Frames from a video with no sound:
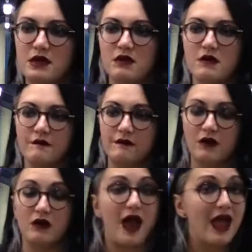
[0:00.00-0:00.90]
here
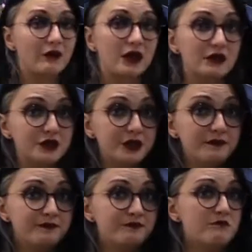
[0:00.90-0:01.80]
for agriculture,
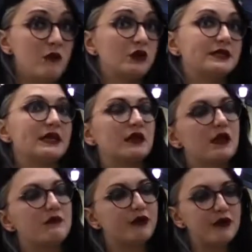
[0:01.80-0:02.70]
malting
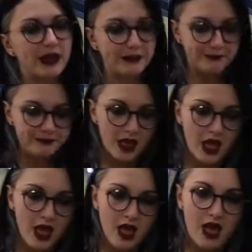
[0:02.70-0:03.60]
and brewing.
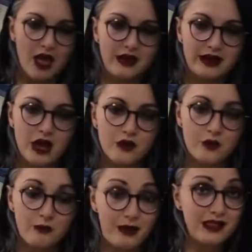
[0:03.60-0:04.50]
Now,
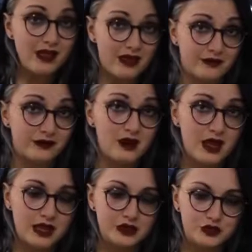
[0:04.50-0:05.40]

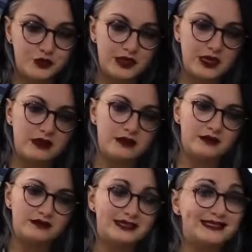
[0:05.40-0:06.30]
Belhaven is really
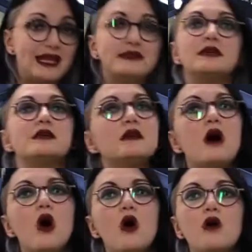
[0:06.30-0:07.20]
the descendant
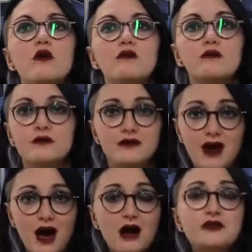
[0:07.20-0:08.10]
of
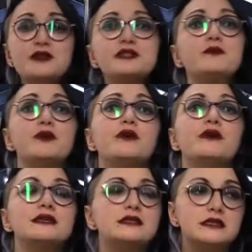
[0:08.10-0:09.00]
hundreds of
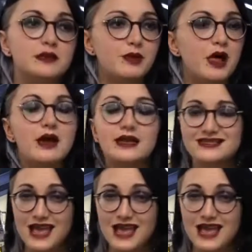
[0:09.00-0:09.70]
breweries that supplied